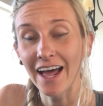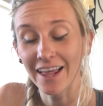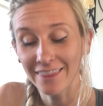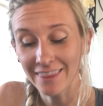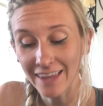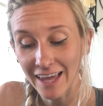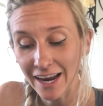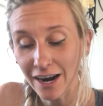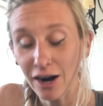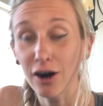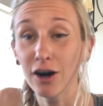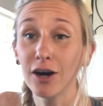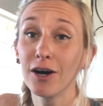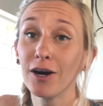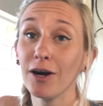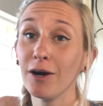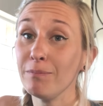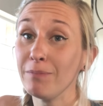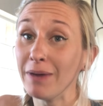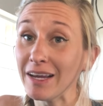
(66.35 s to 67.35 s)
They
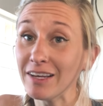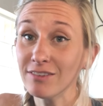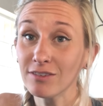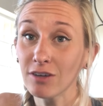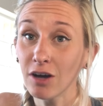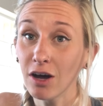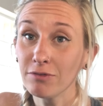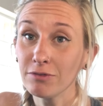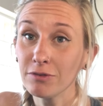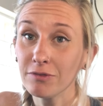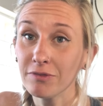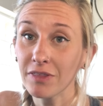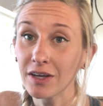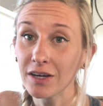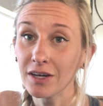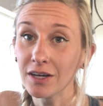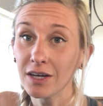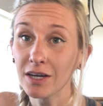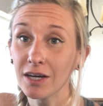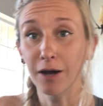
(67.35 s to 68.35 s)
are based off of
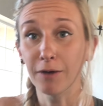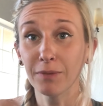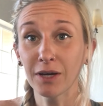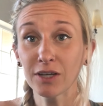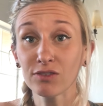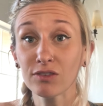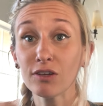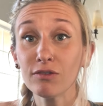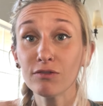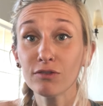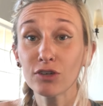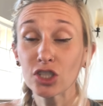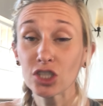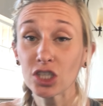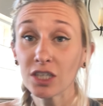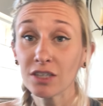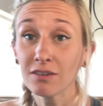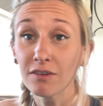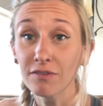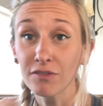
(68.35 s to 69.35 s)
the Mexican
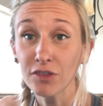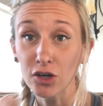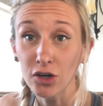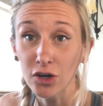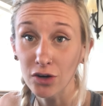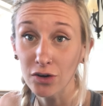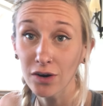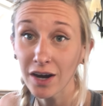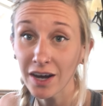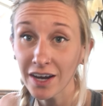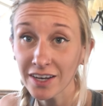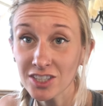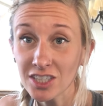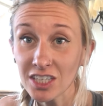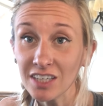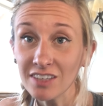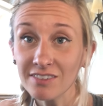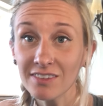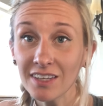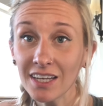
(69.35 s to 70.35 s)
version of the
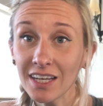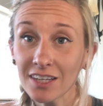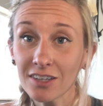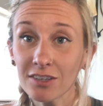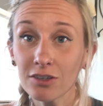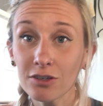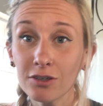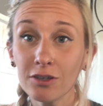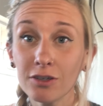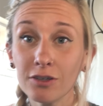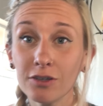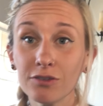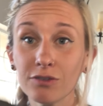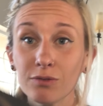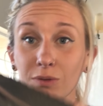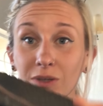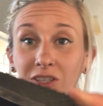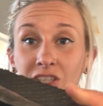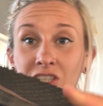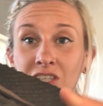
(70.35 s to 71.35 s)
Huarache sandals,
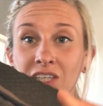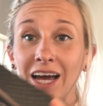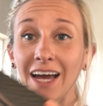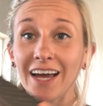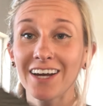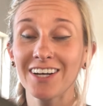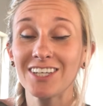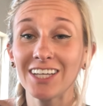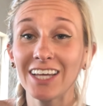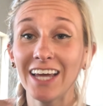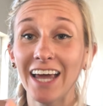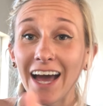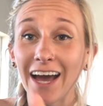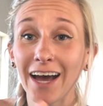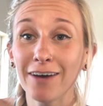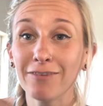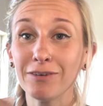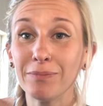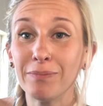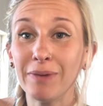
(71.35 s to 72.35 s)
which I actually
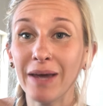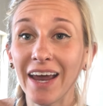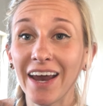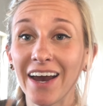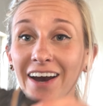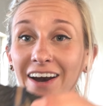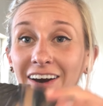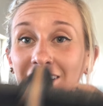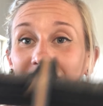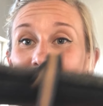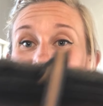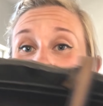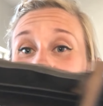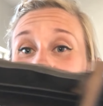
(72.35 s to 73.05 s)
have a pair.